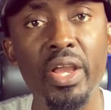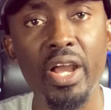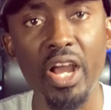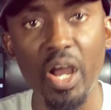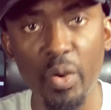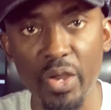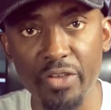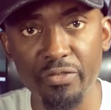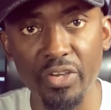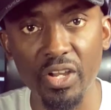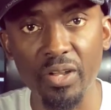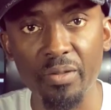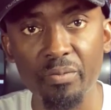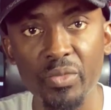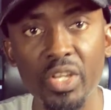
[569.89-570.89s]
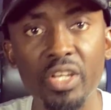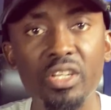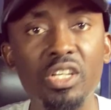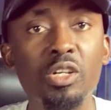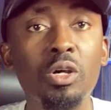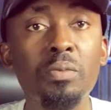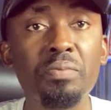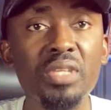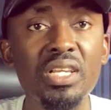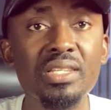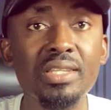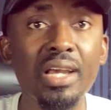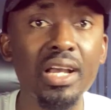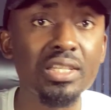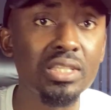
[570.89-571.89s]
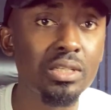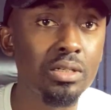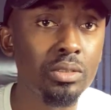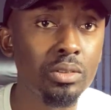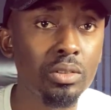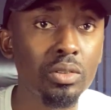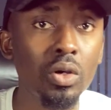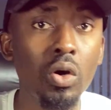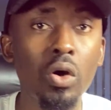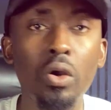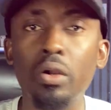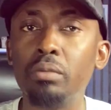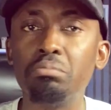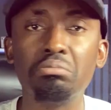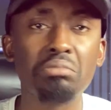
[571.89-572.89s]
However, the company's article or